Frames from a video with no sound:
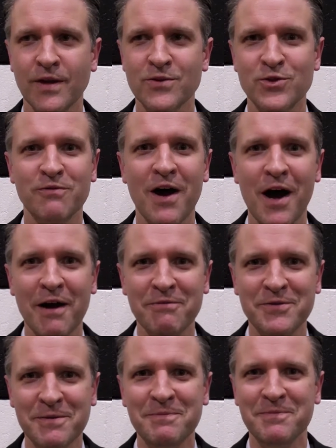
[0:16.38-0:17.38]

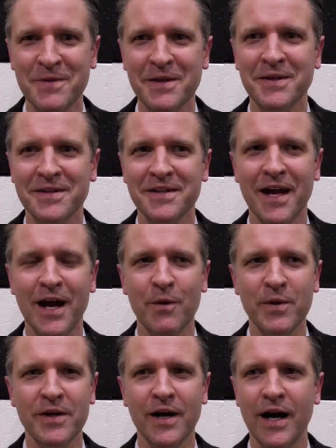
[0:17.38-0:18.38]
Survived. Yeah,
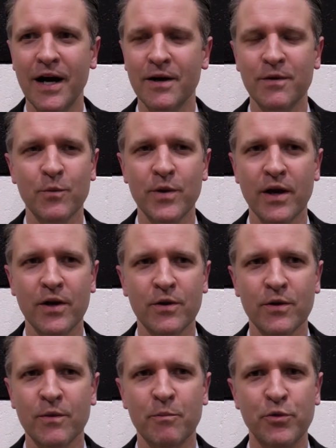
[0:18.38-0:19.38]
we uh, we had a
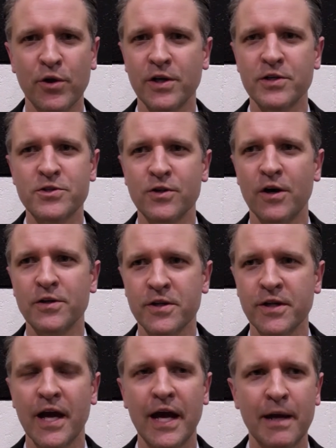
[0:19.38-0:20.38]
brilliant start to
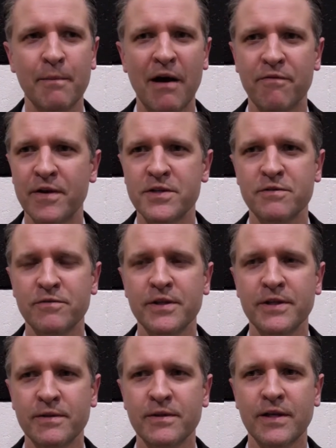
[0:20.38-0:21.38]
the game
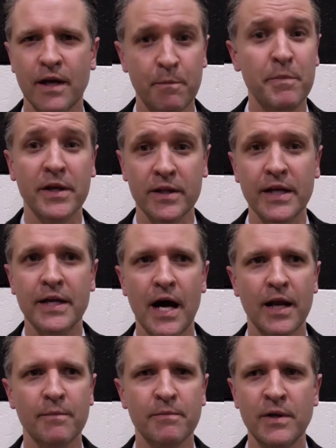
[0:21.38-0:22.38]
offensively. Got a big lead
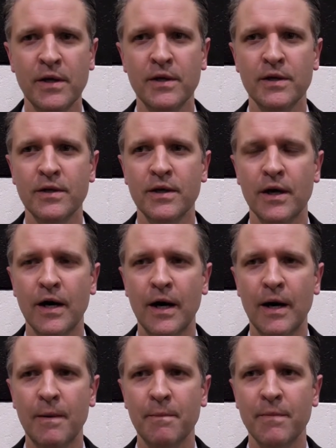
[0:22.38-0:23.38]
on them,
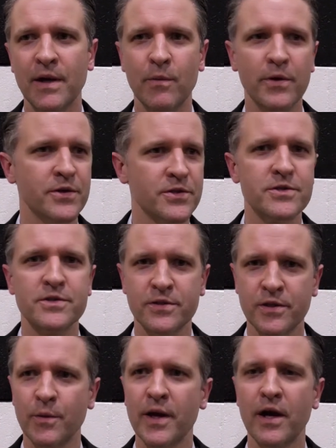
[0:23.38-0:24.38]
um, and we were just
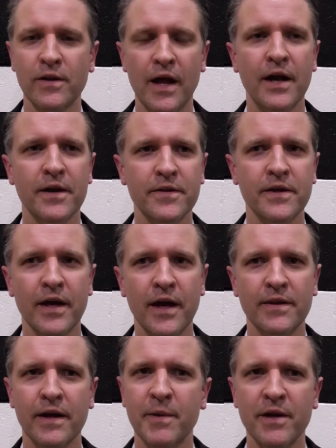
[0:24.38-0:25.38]
you know we held on at the
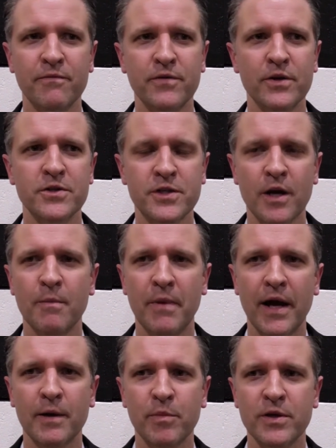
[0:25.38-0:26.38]
end. They made a furious
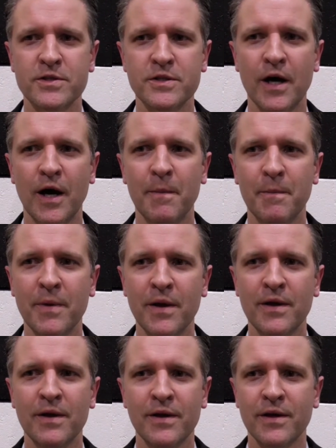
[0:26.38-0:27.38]
comeback, but um,
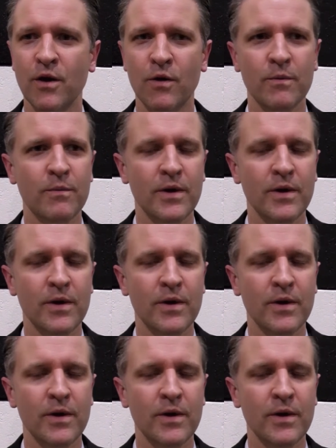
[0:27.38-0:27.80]
you know